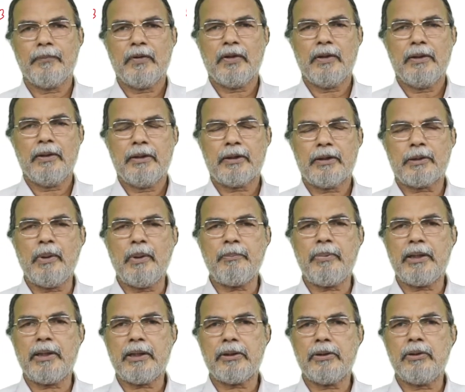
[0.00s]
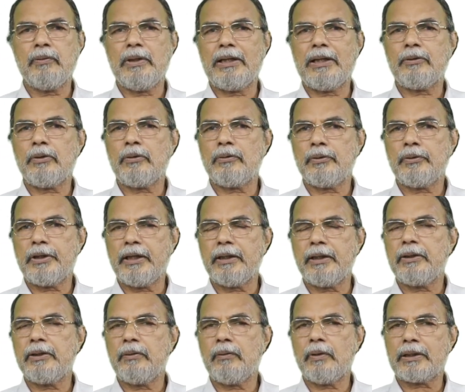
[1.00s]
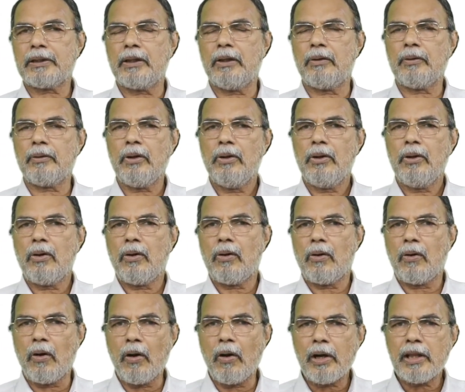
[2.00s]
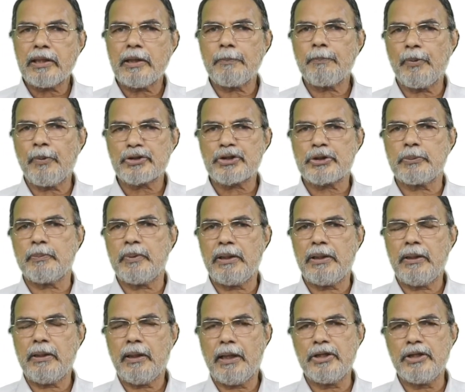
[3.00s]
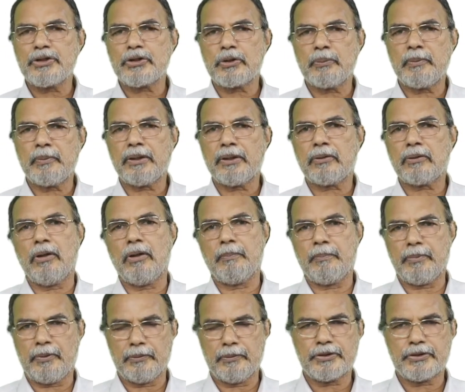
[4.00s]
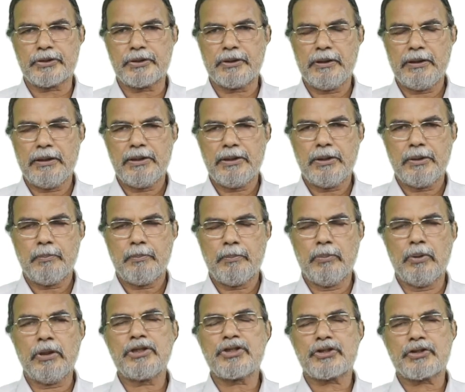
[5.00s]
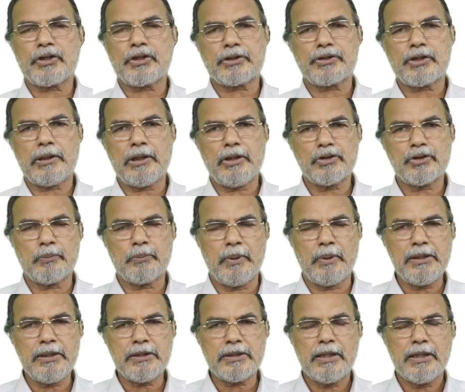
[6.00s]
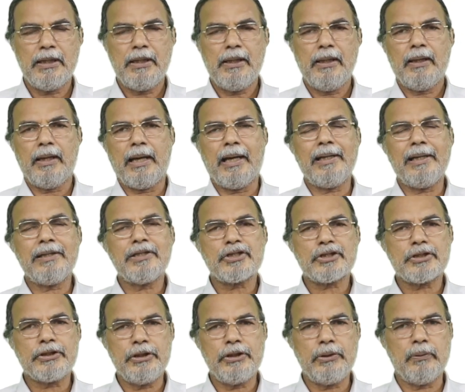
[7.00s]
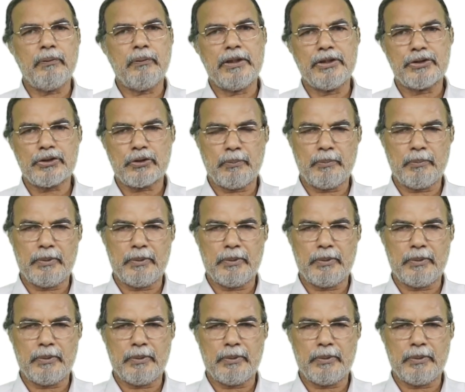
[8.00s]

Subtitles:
remember you will have to take into account all the possible isomeric compounds, both structural isomers and stereoisomers.